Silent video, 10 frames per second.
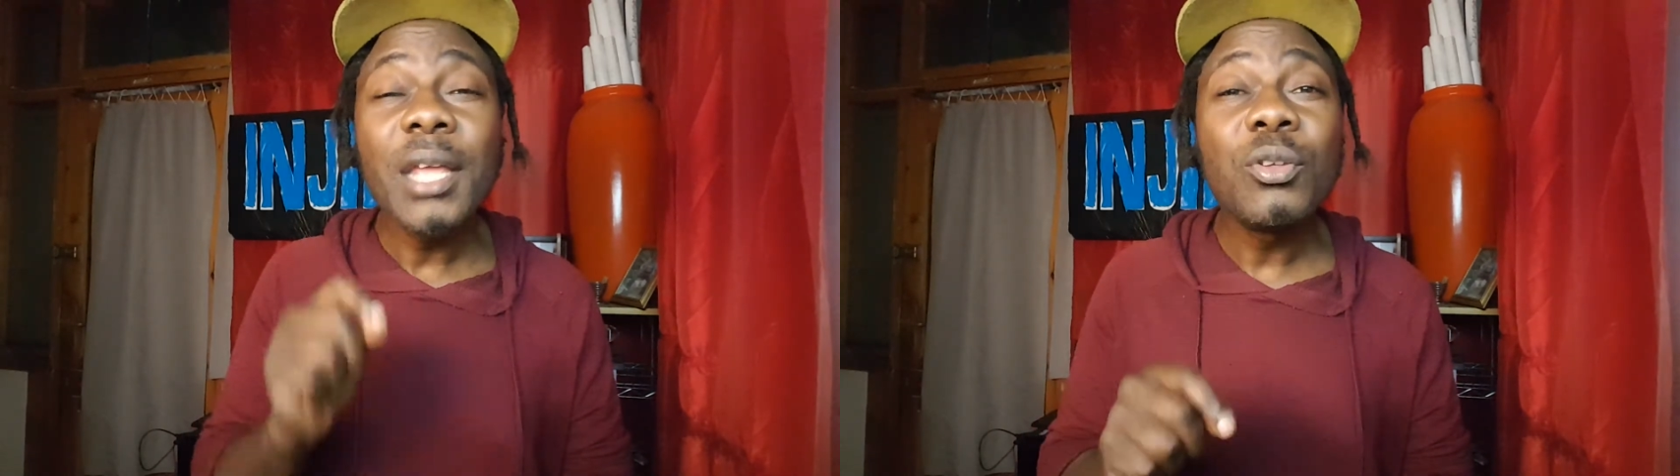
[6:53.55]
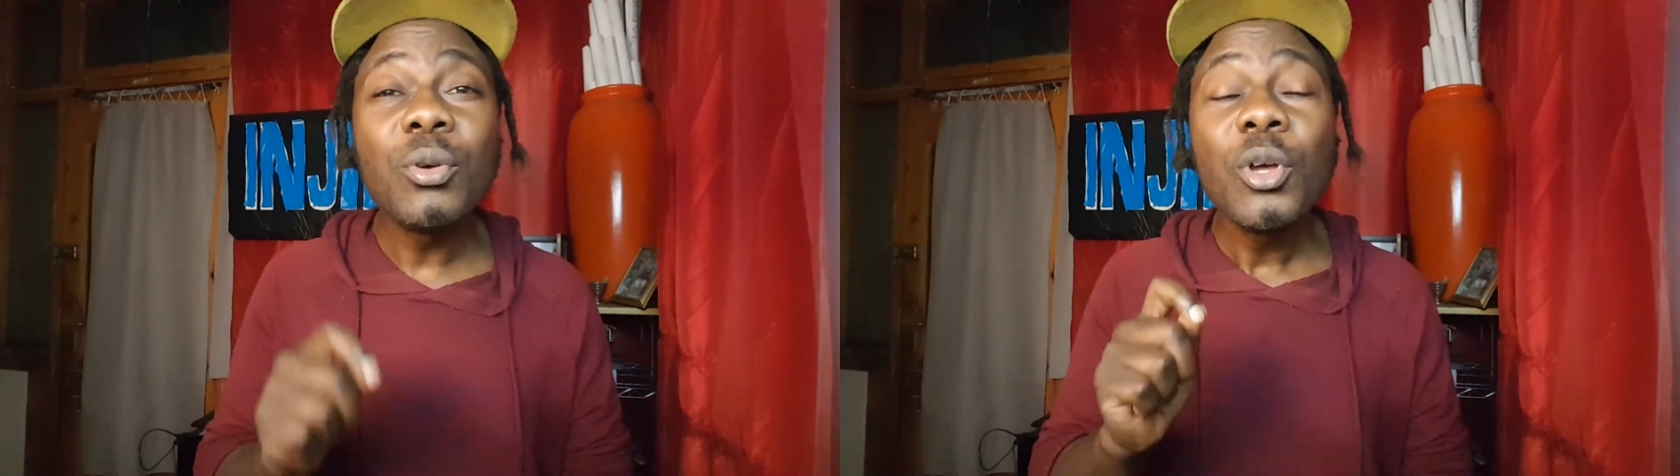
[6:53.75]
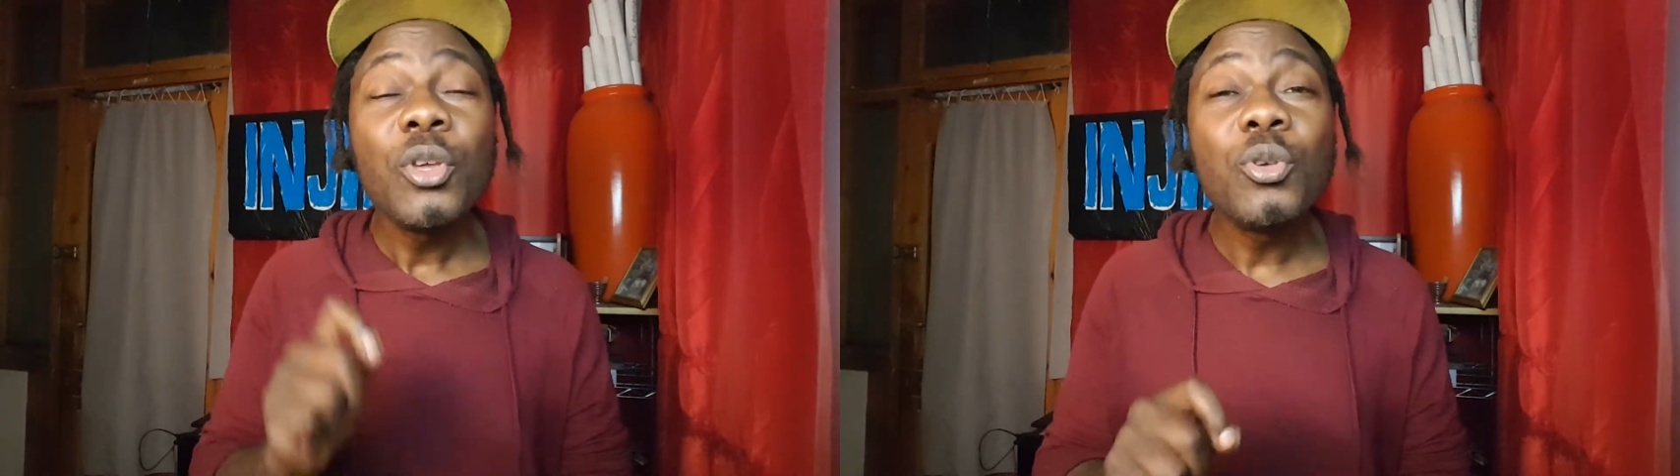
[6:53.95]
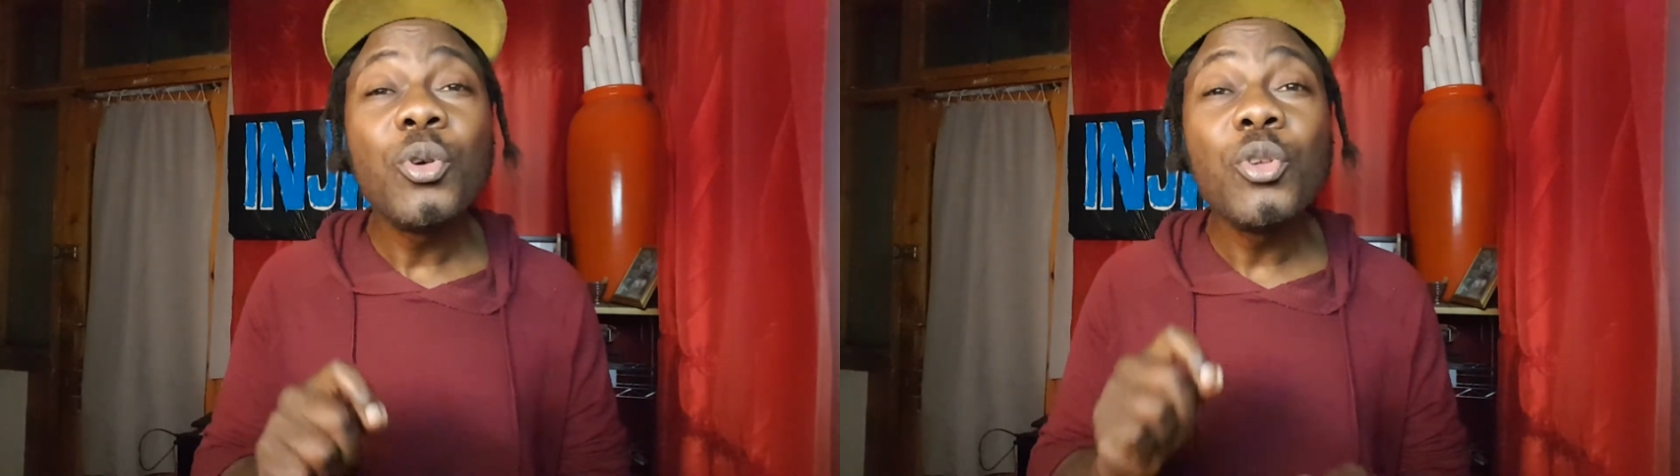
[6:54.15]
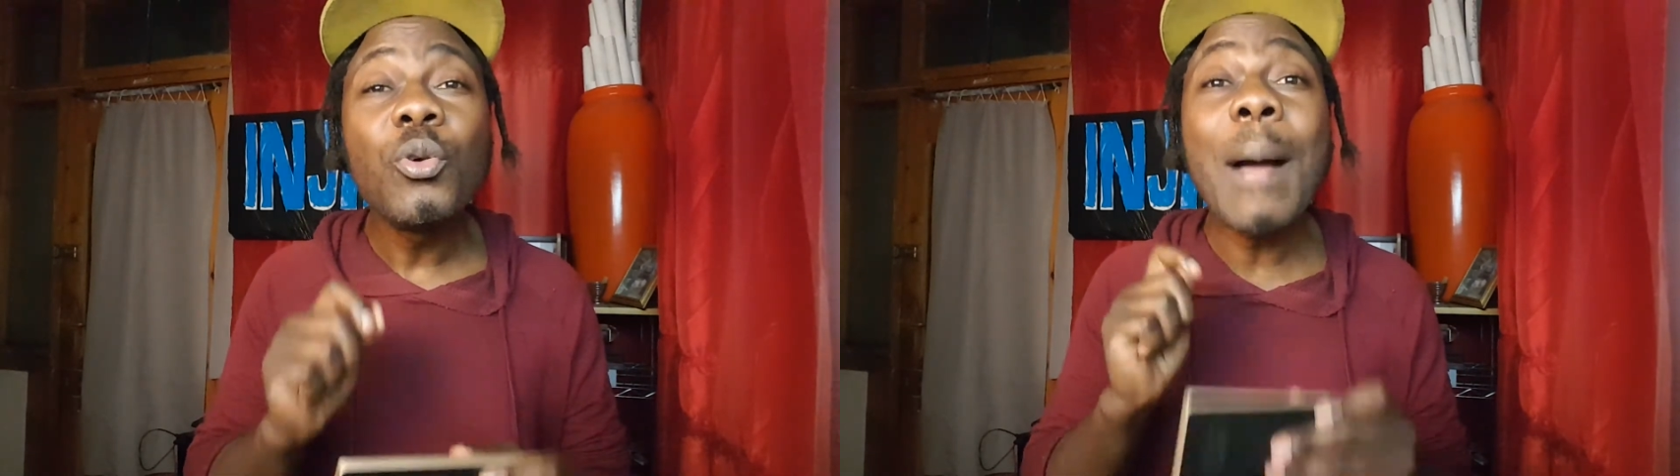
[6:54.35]

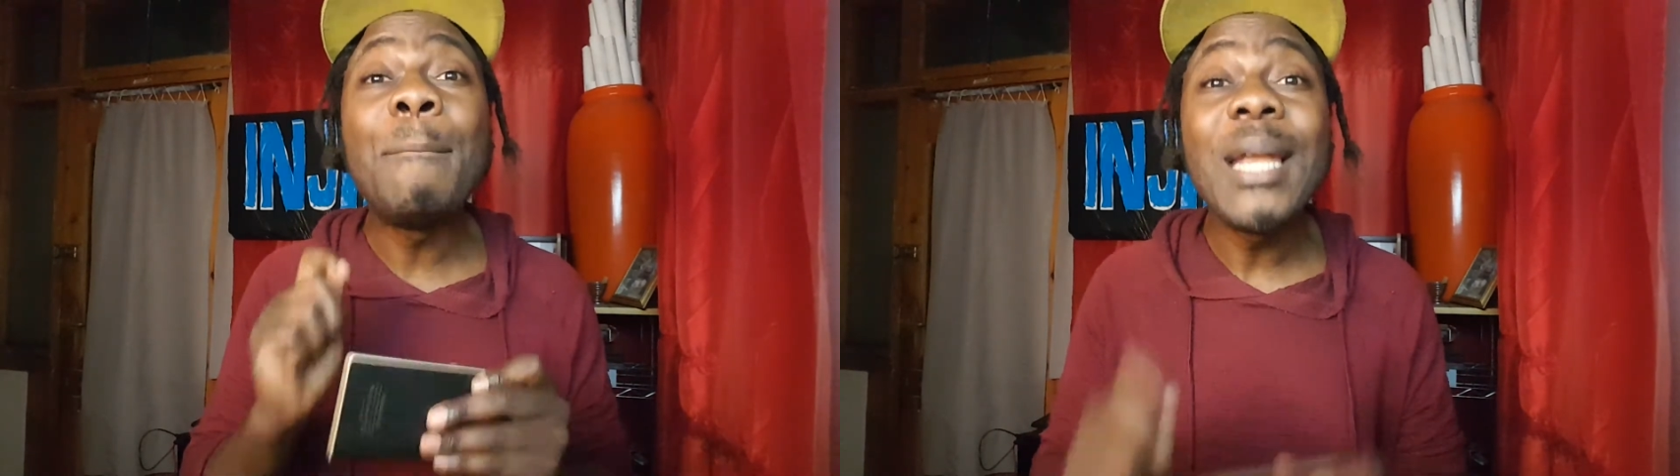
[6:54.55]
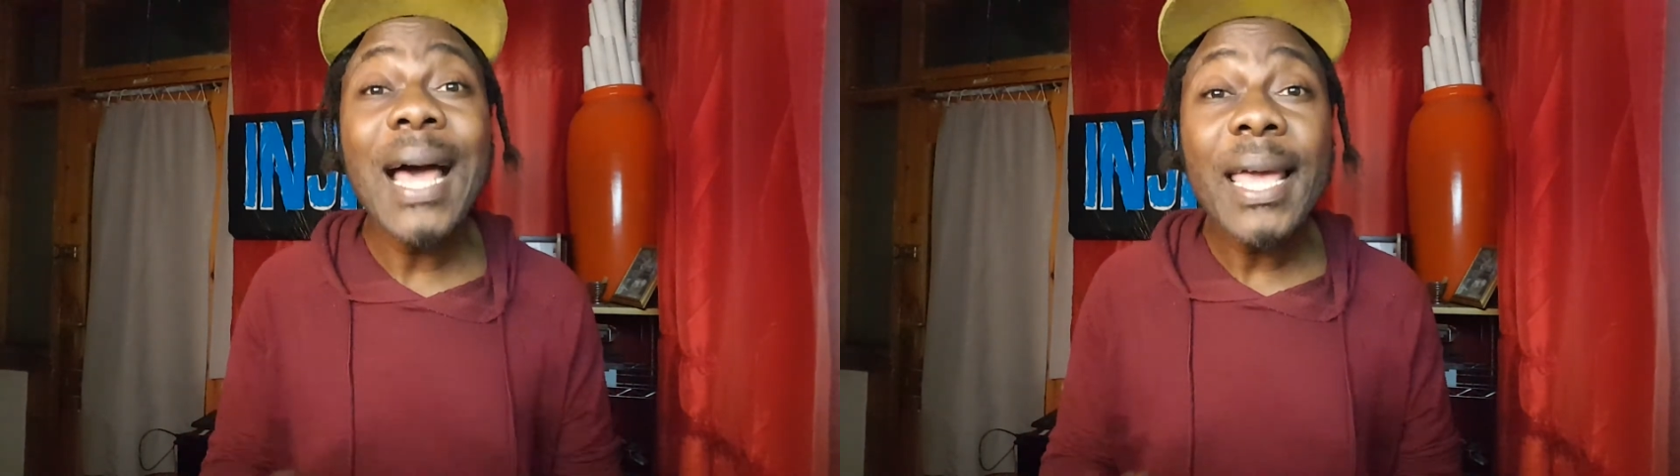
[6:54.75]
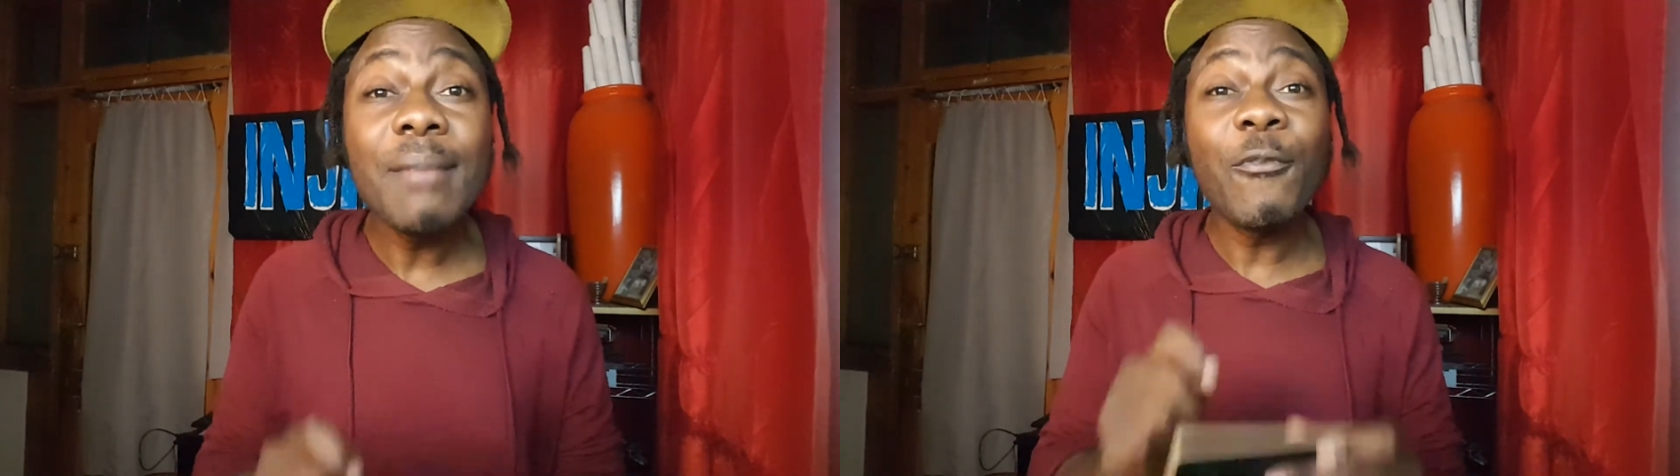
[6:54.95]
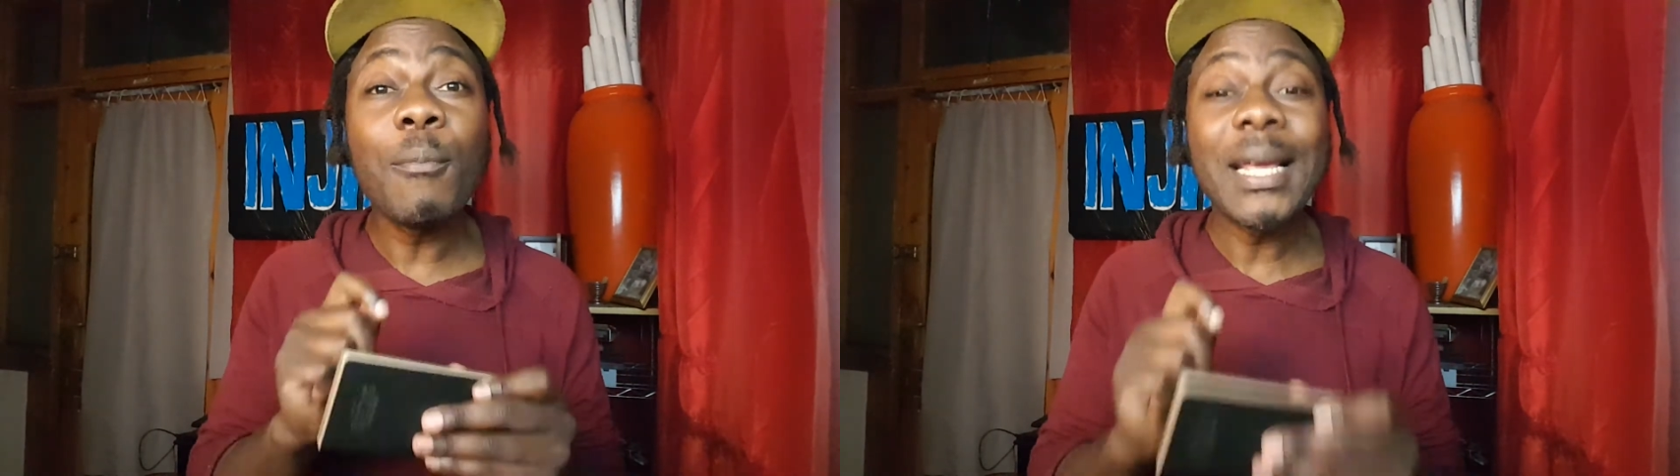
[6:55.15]
you apply for